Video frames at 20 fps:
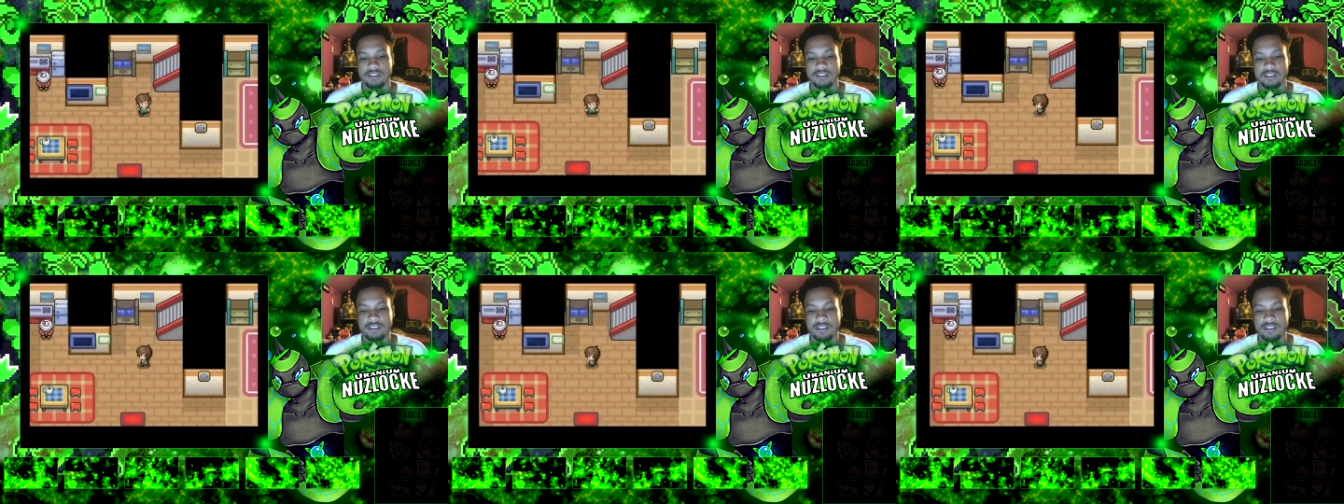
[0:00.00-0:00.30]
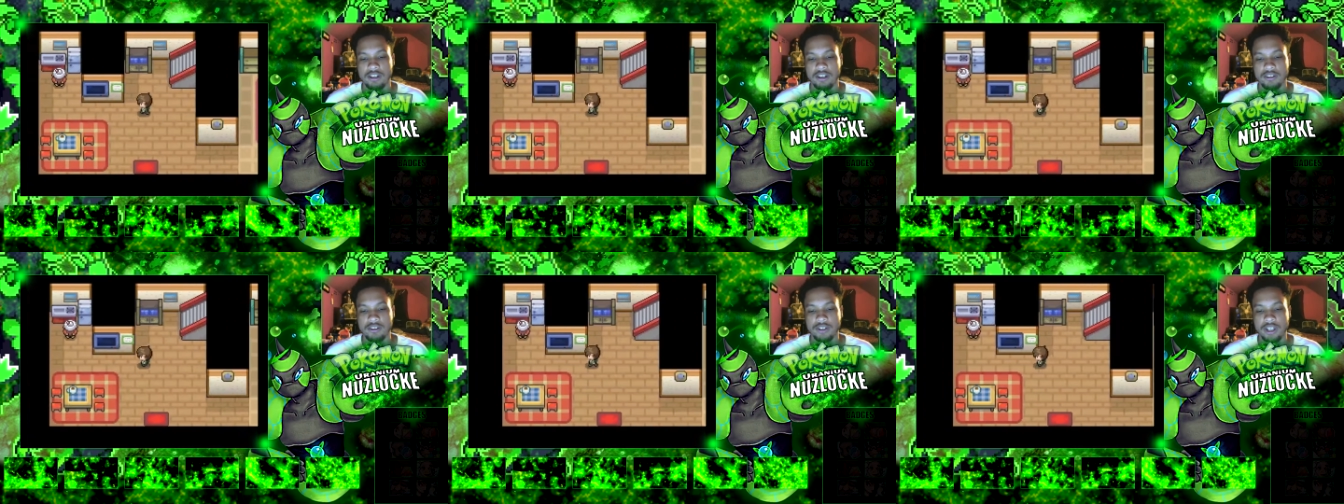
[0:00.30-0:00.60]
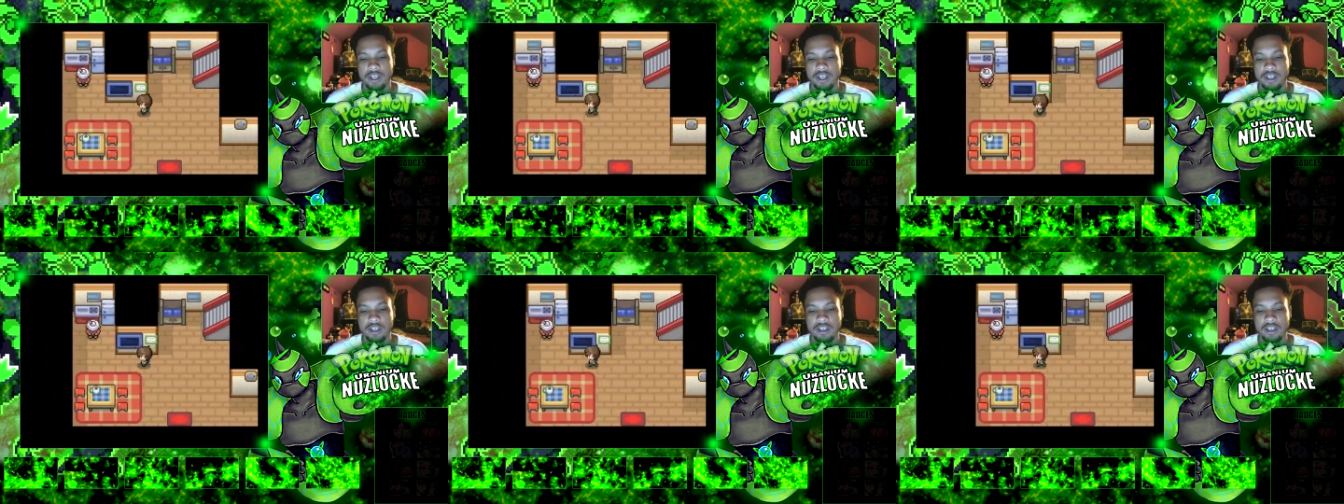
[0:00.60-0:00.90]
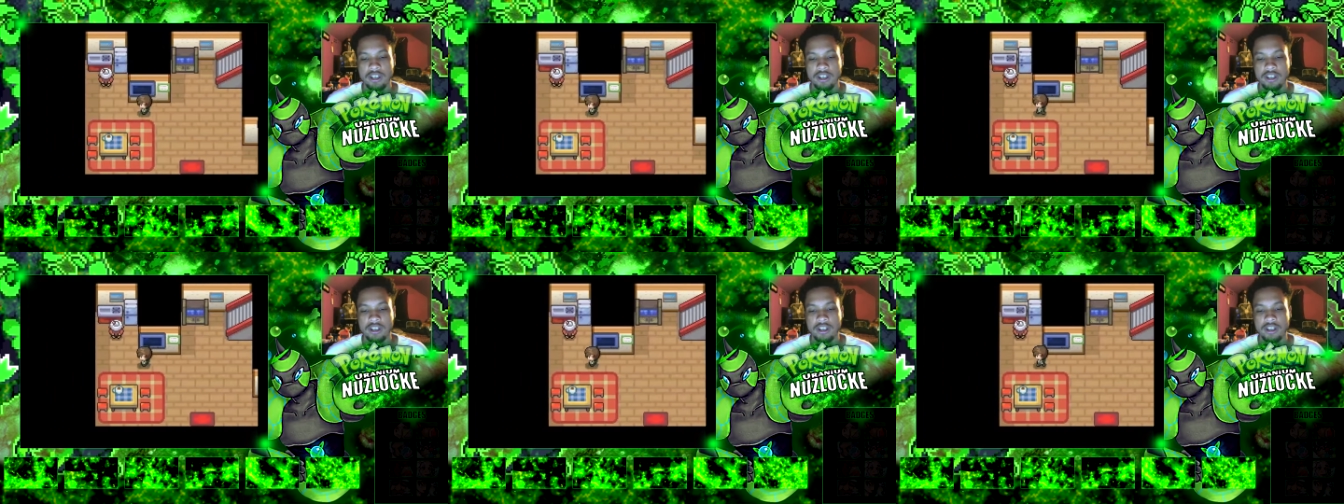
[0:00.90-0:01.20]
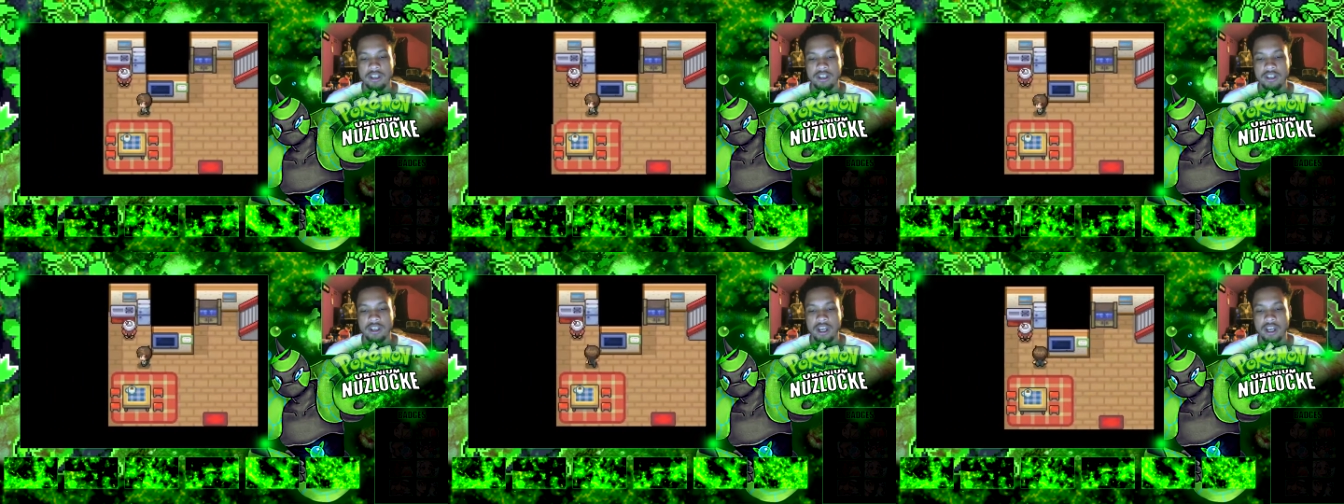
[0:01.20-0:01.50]

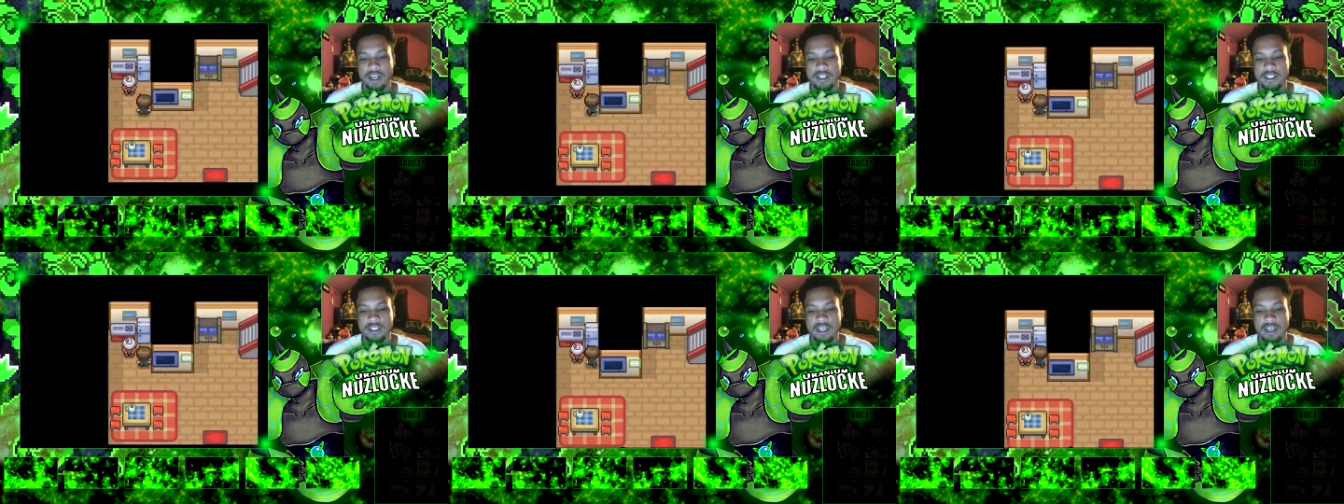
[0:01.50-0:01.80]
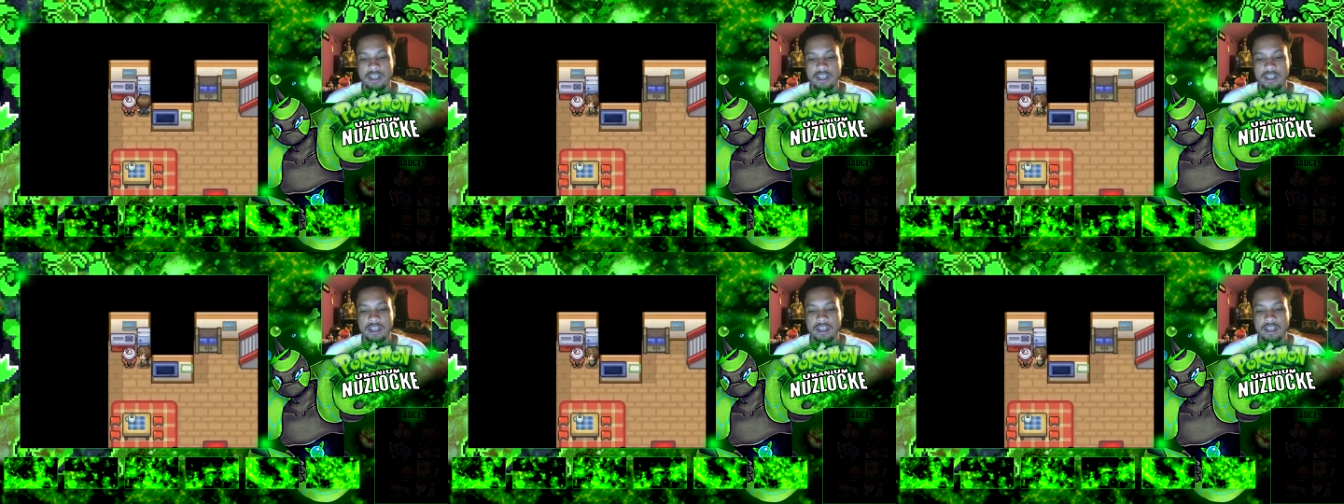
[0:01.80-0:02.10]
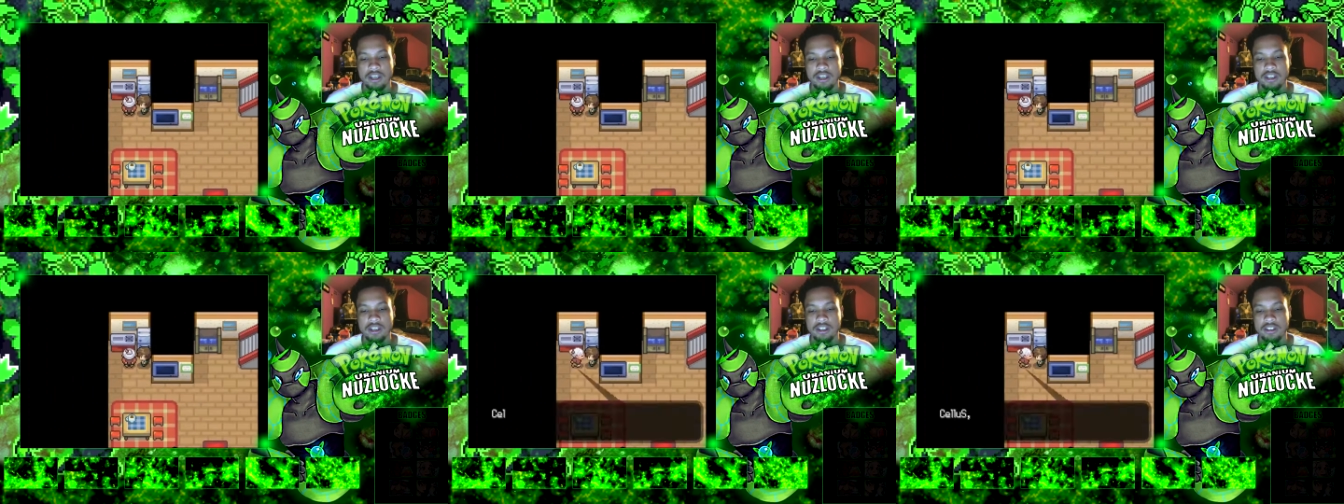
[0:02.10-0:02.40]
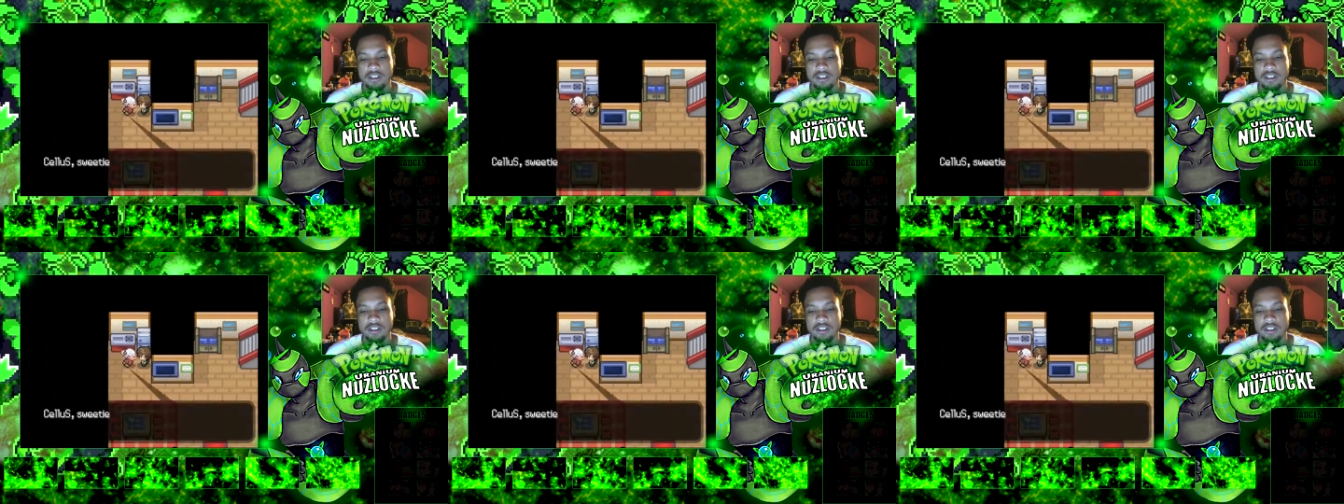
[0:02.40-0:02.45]
Okay, Auntie.